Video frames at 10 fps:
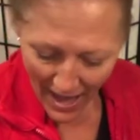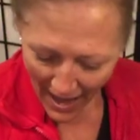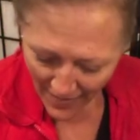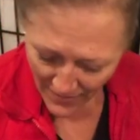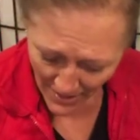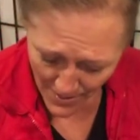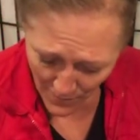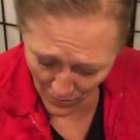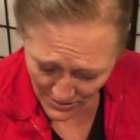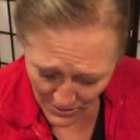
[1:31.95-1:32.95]
And then I'm
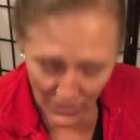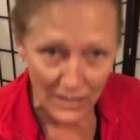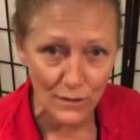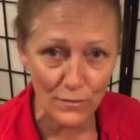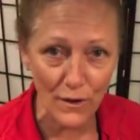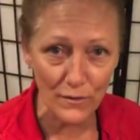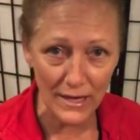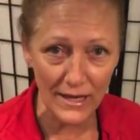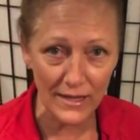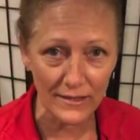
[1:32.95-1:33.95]
also gonna throw
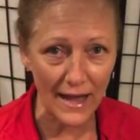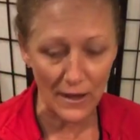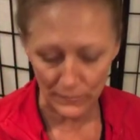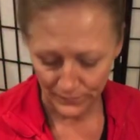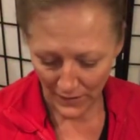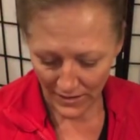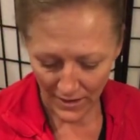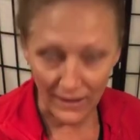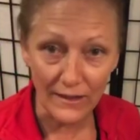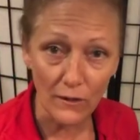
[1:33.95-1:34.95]
in now a
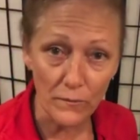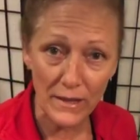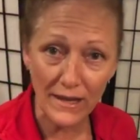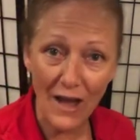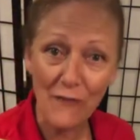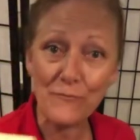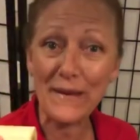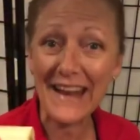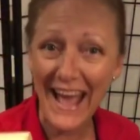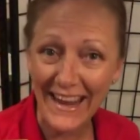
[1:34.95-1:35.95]
little bit of
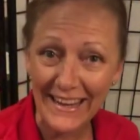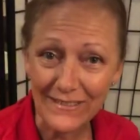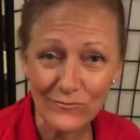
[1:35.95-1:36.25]
banana,